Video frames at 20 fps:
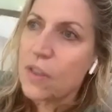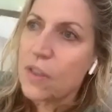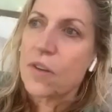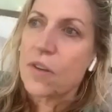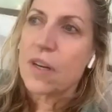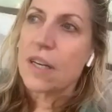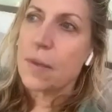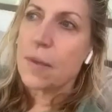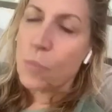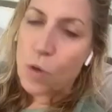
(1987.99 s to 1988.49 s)
They're
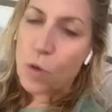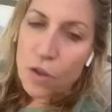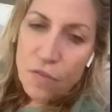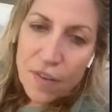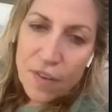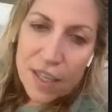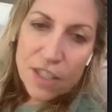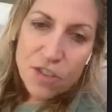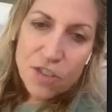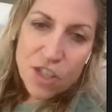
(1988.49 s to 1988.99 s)
going to morph
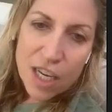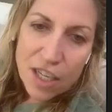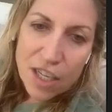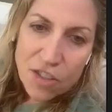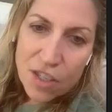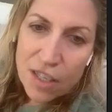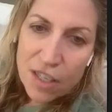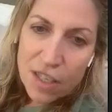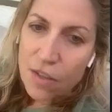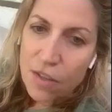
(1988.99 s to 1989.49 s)
it and change
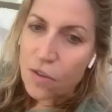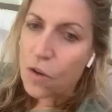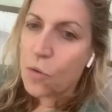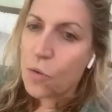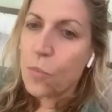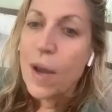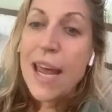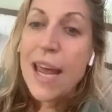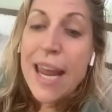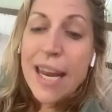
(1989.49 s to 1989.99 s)
it in their own
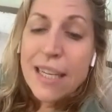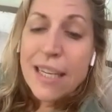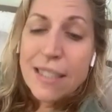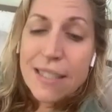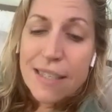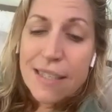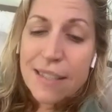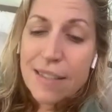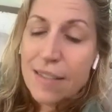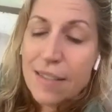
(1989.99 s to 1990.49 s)
ways.
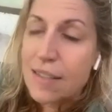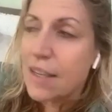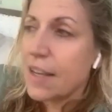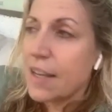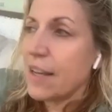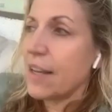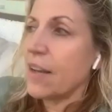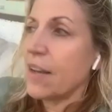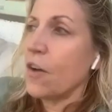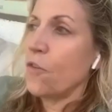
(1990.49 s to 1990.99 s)
And
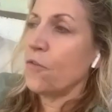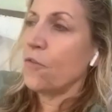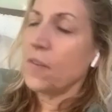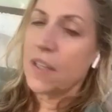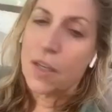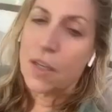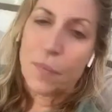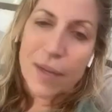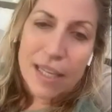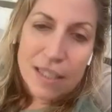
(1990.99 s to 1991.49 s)

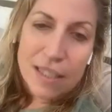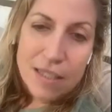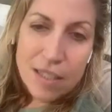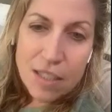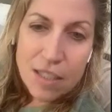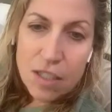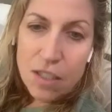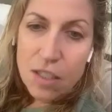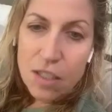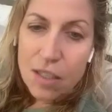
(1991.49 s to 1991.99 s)
hopefully we can
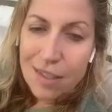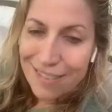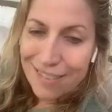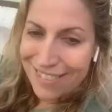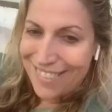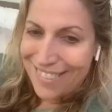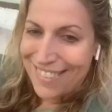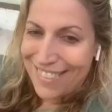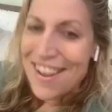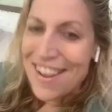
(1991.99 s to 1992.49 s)
still,
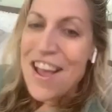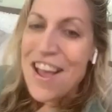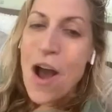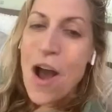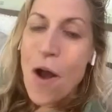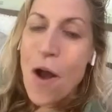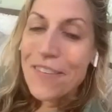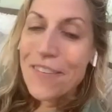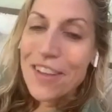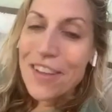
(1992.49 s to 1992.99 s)

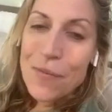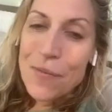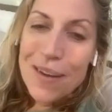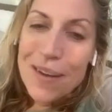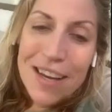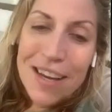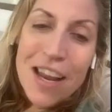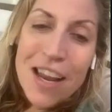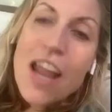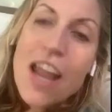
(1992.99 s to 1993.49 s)
here's the
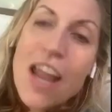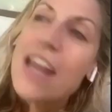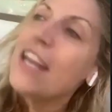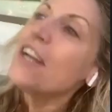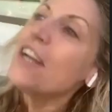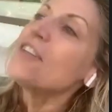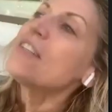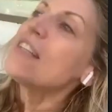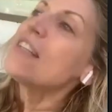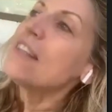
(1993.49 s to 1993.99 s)

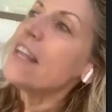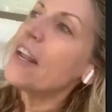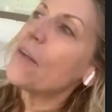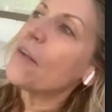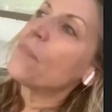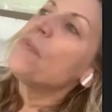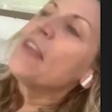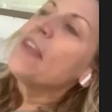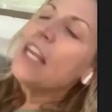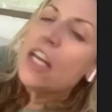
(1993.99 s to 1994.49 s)
thing.
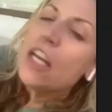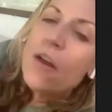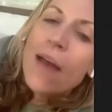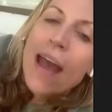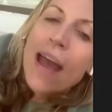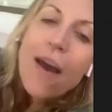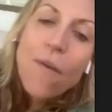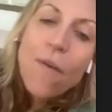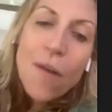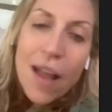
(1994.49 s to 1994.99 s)
You know
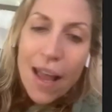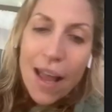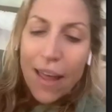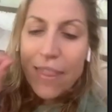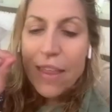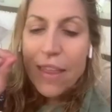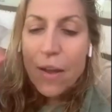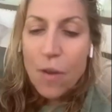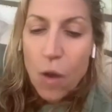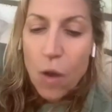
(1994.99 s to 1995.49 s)
how
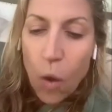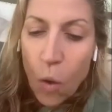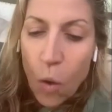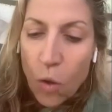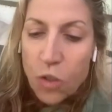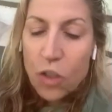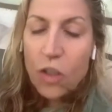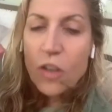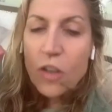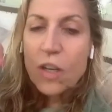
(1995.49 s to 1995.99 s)
the
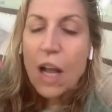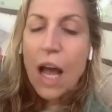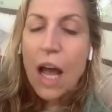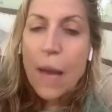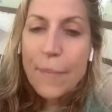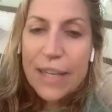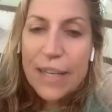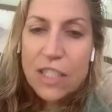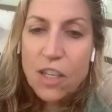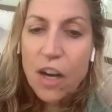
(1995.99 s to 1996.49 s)
older
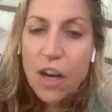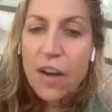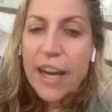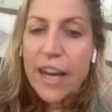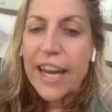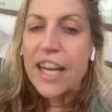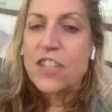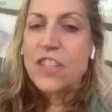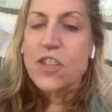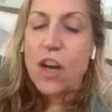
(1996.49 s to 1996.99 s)
comics our
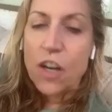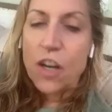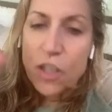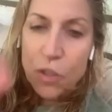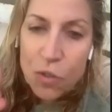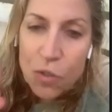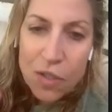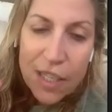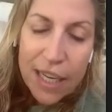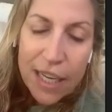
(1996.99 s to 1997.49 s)
age are
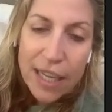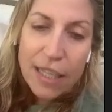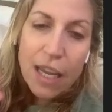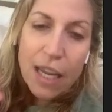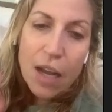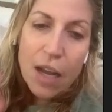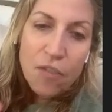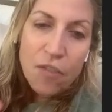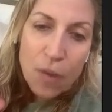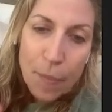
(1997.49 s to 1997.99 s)
using
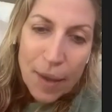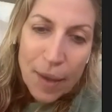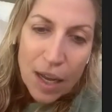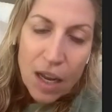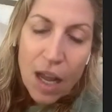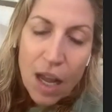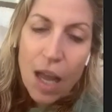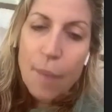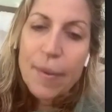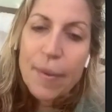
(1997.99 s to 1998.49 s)
young female
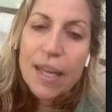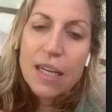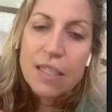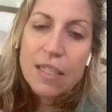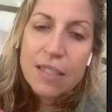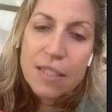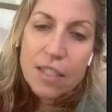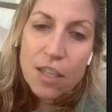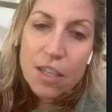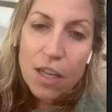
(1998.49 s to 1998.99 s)

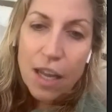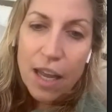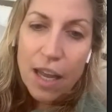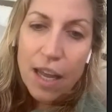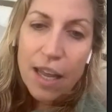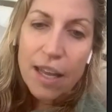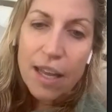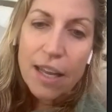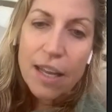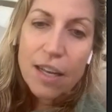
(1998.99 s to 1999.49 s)
comics
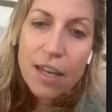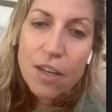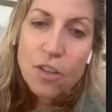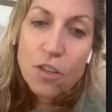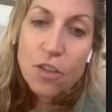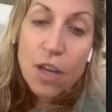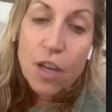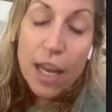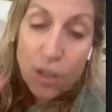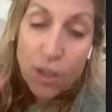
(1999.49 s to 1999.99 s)

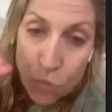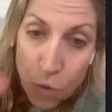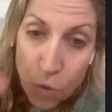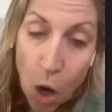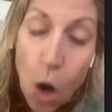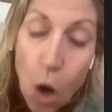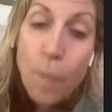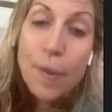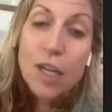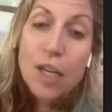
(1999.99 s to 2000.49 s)
as
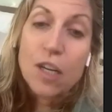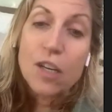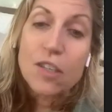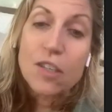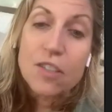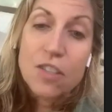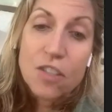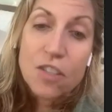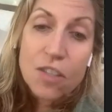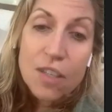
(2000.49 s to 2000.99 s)

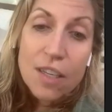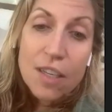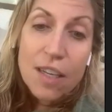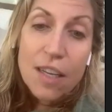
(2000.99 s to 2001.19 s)
openers?